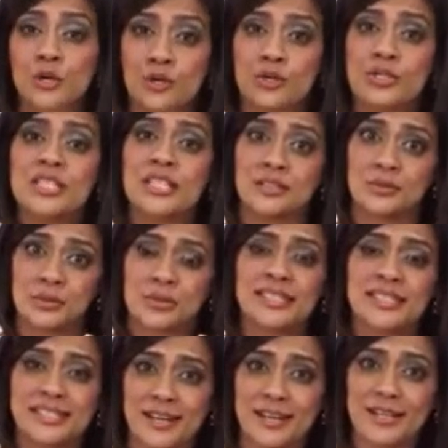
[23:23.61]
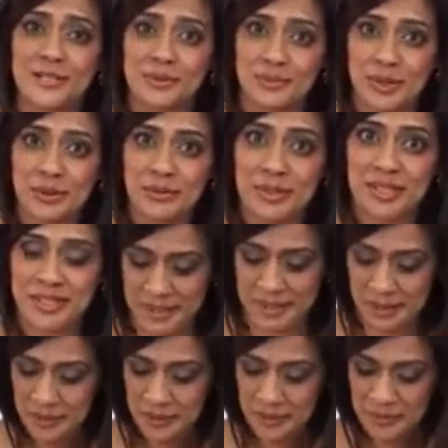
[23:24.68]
Your skin will start to pigment.